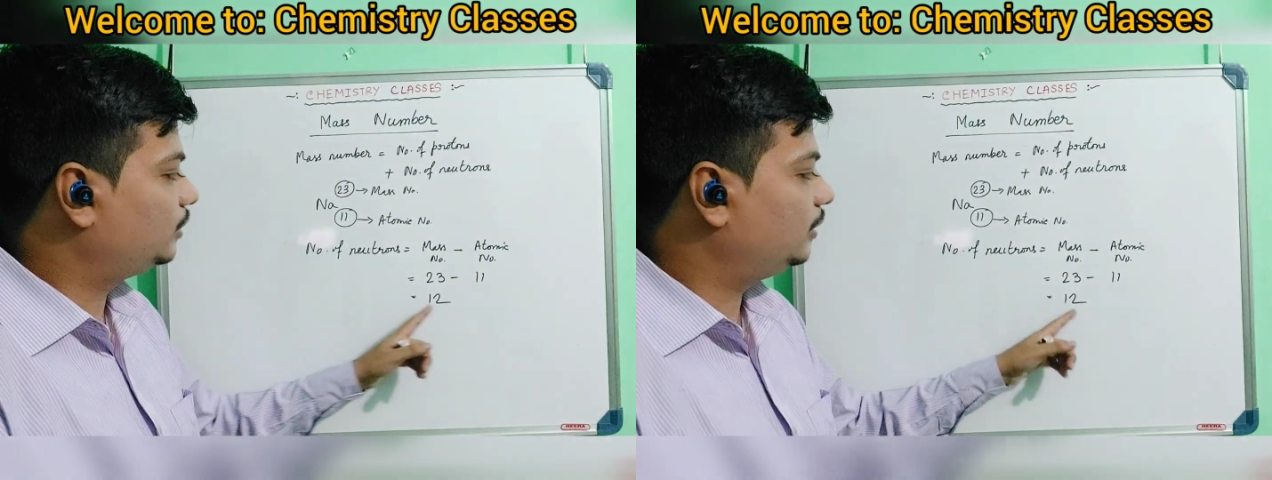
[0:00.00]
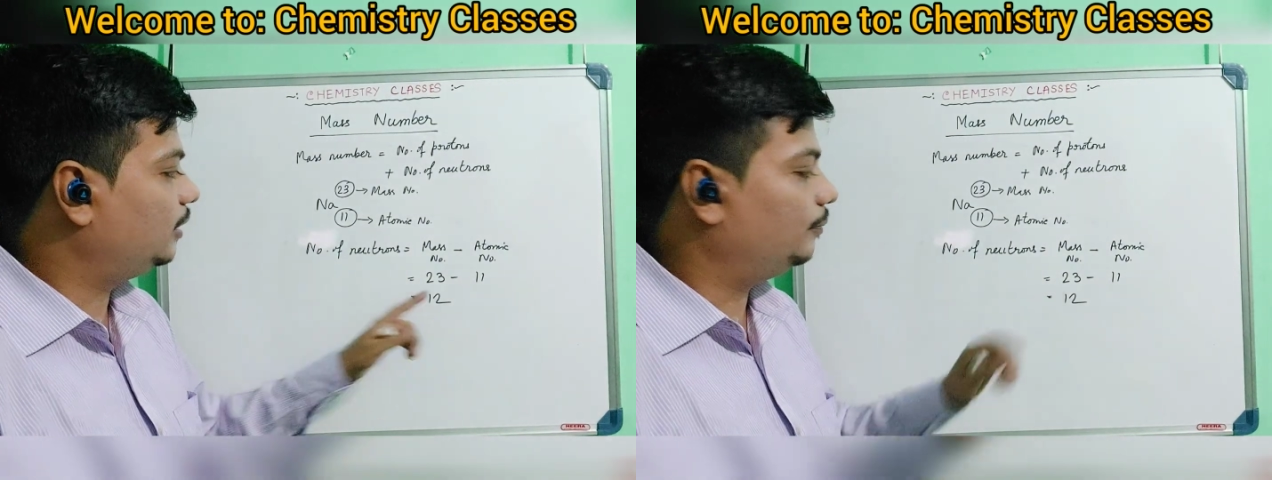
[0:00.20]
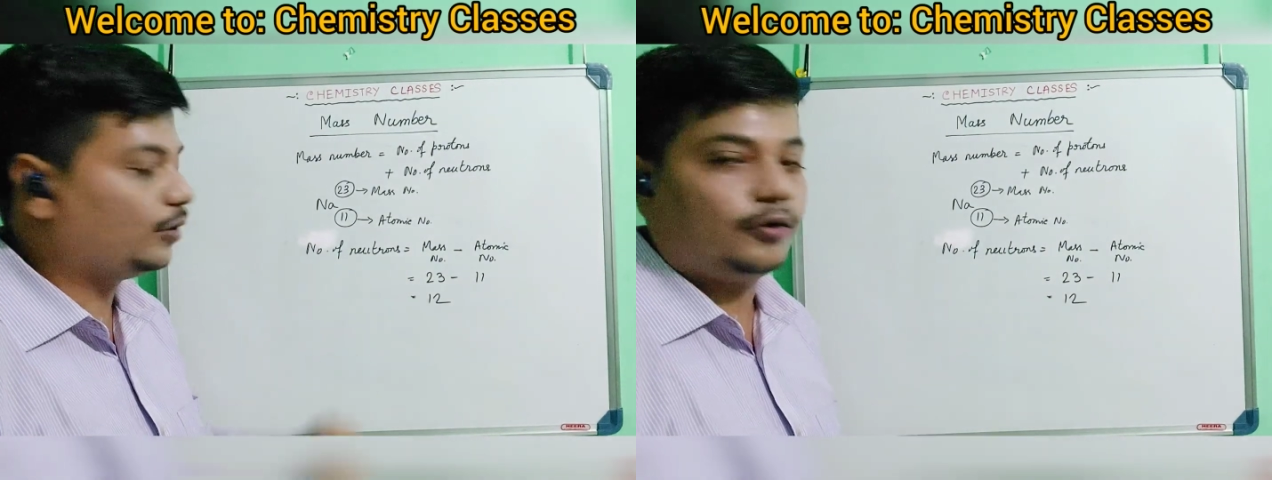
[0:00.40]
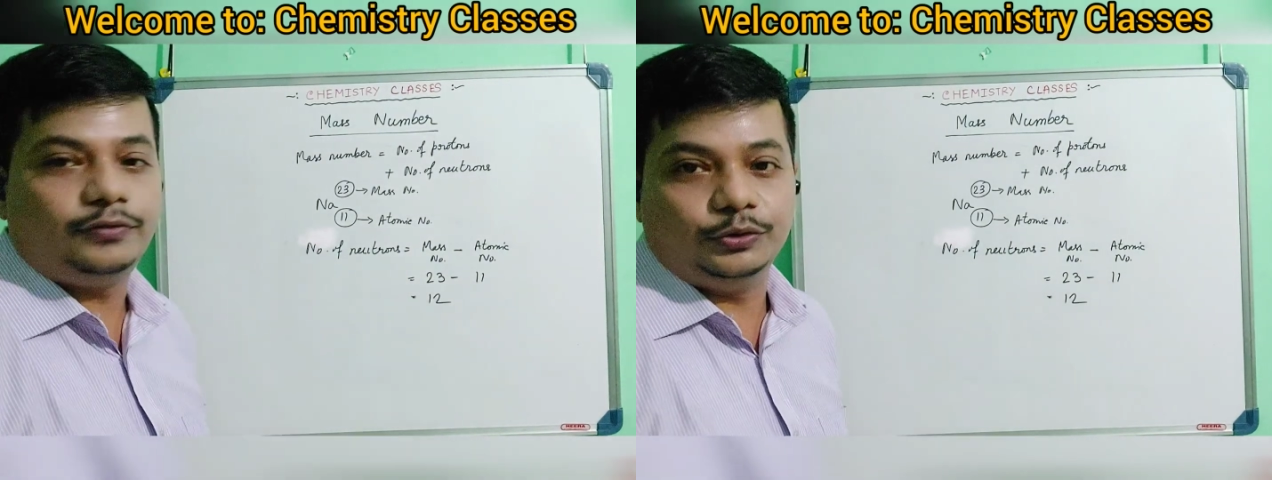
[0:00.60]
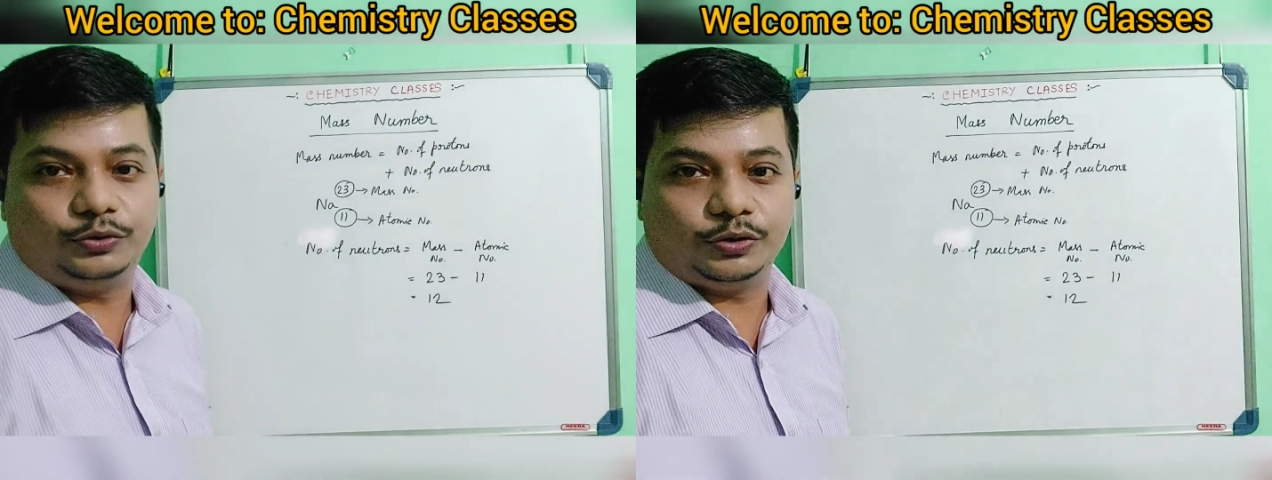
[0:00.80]
the number of
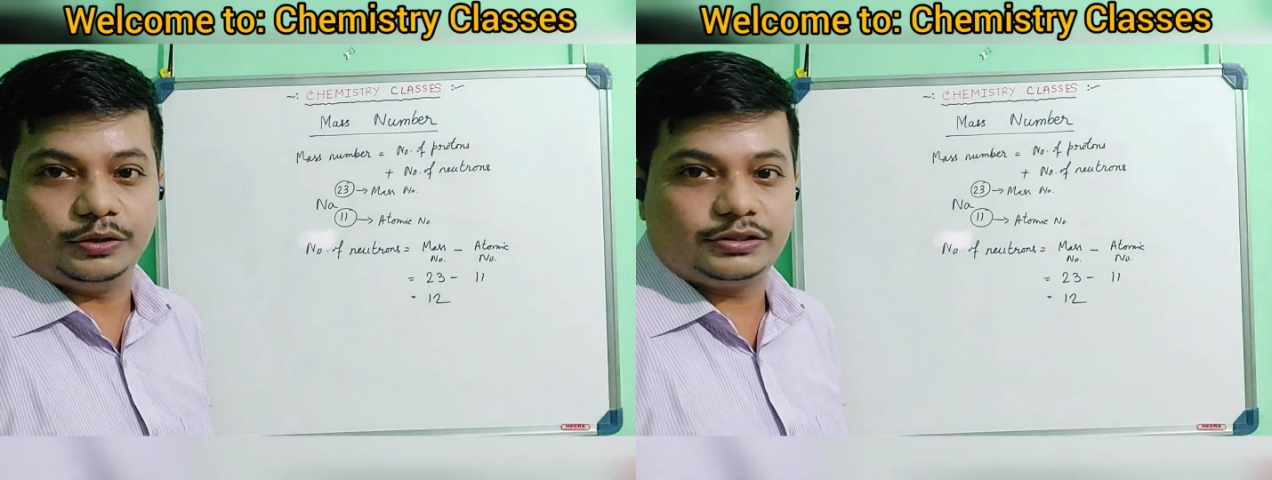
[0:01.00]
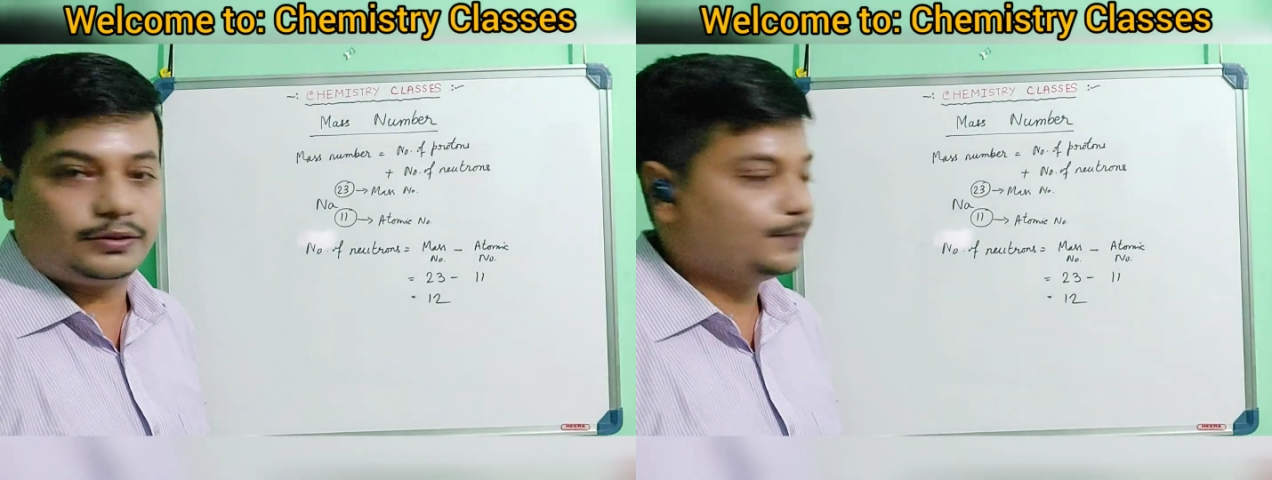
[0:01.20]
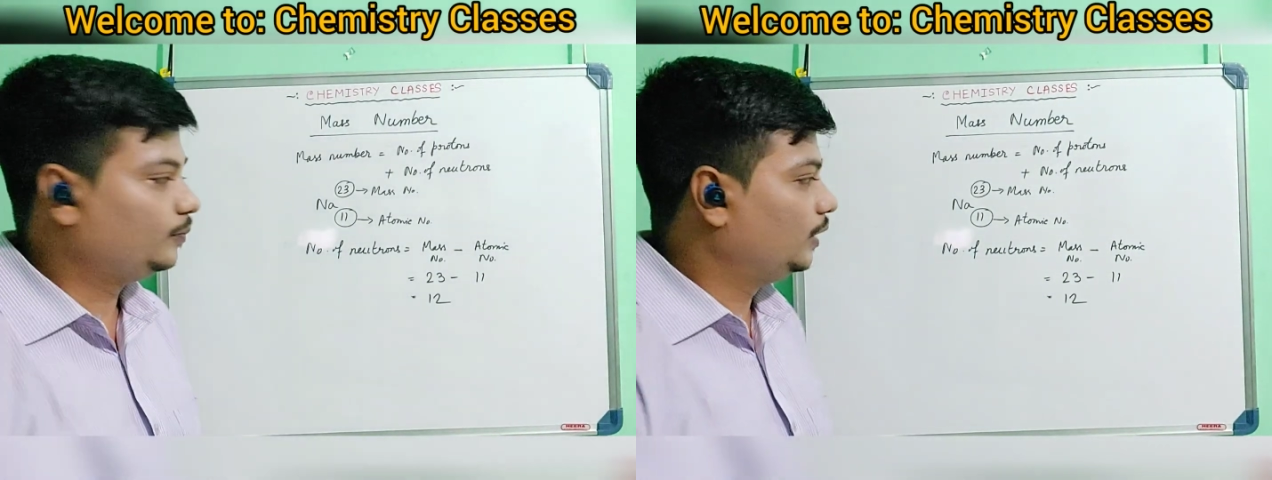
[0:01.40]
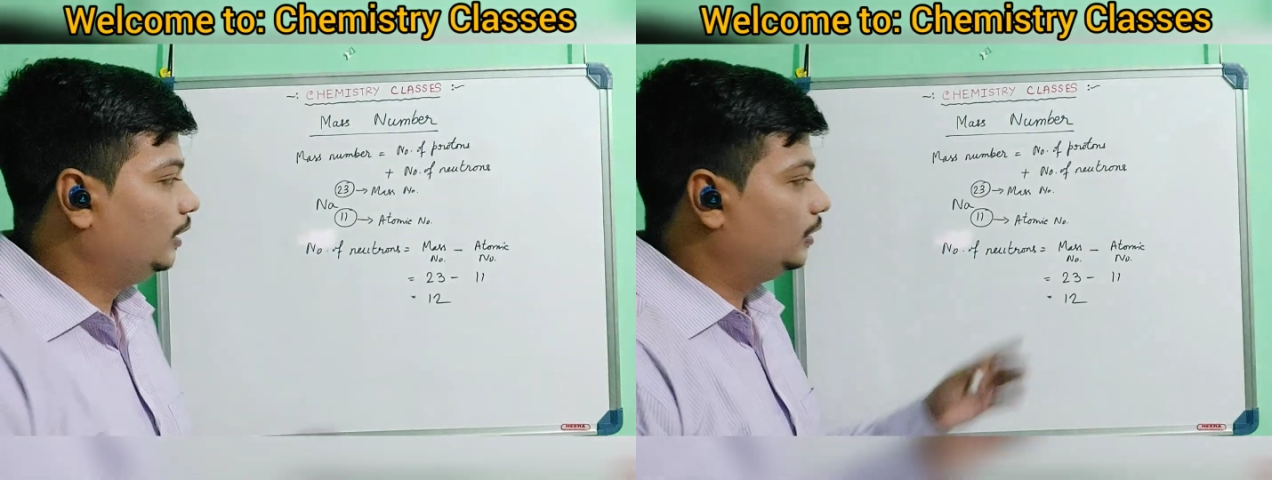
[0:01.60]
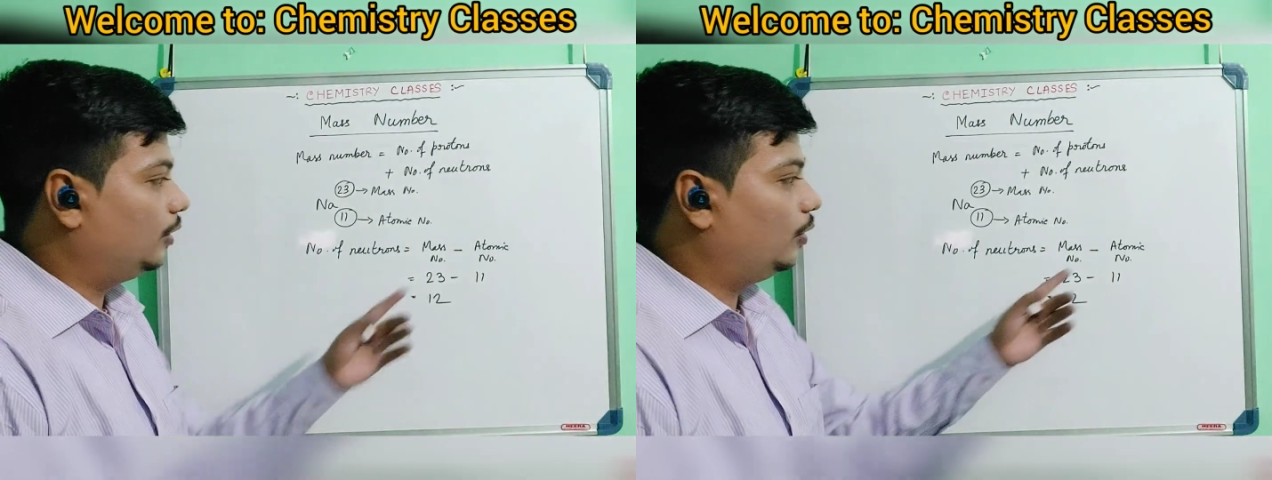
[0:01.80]
neutrons.
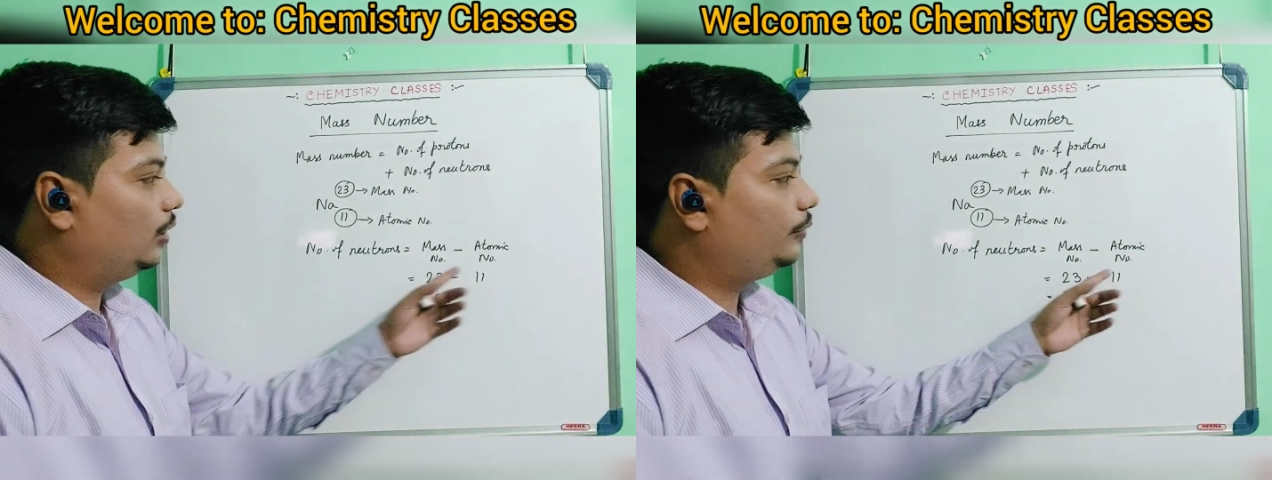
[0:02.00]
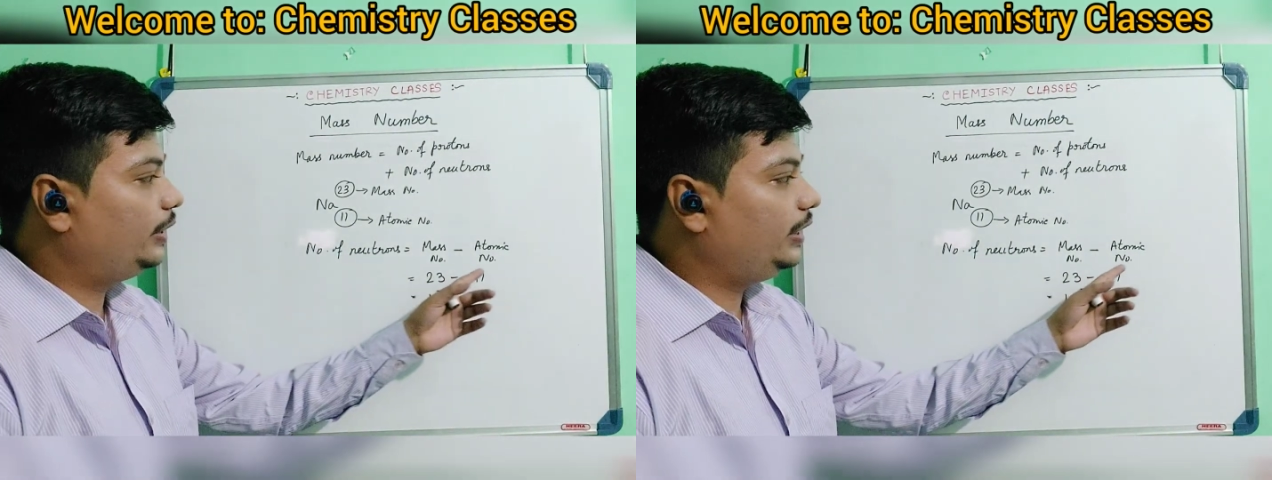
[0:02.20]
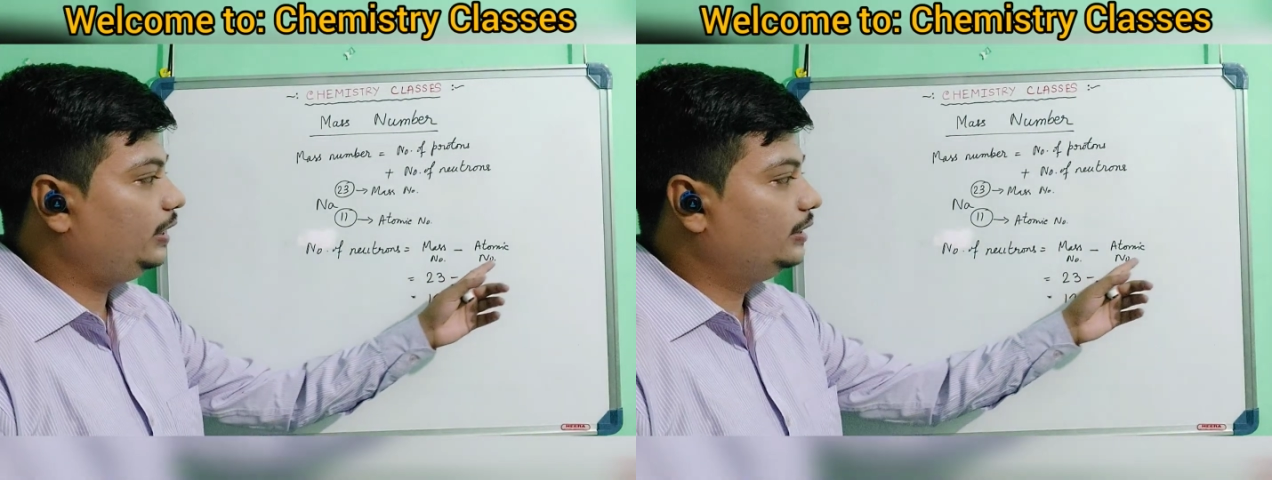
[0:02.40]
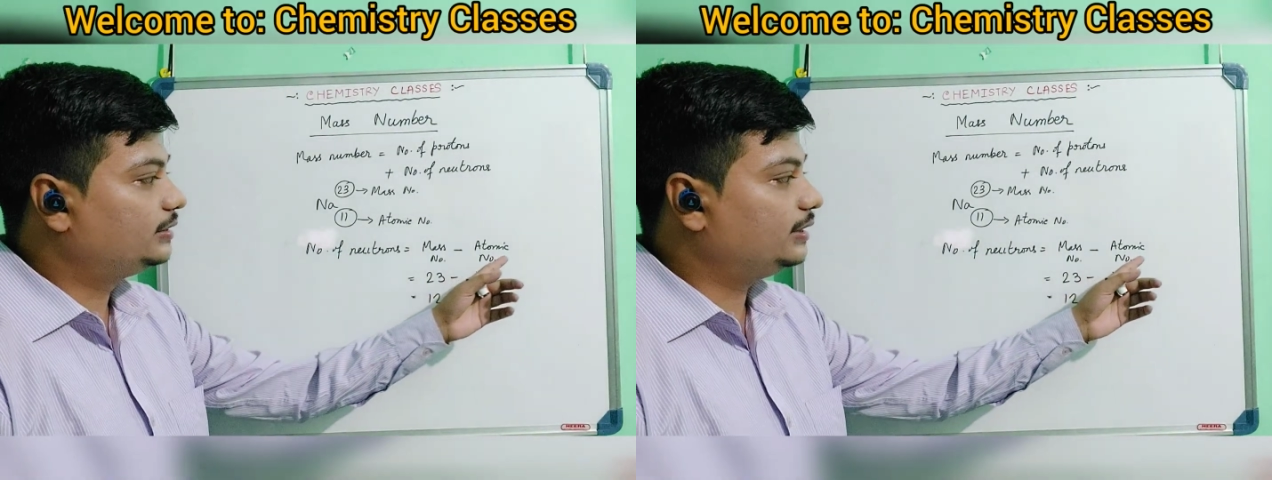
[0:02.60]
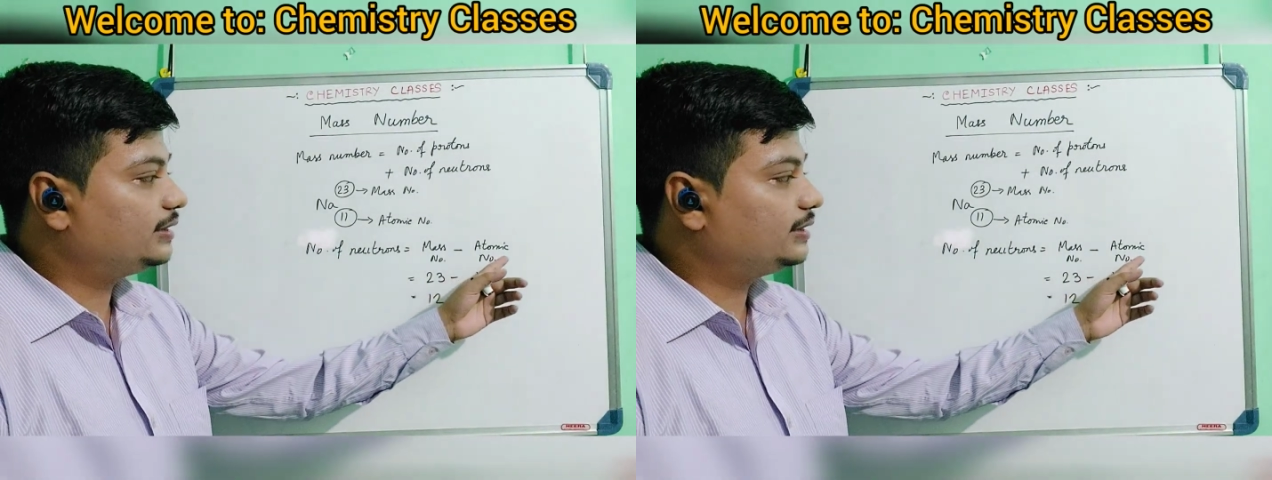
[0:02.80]
Now already, since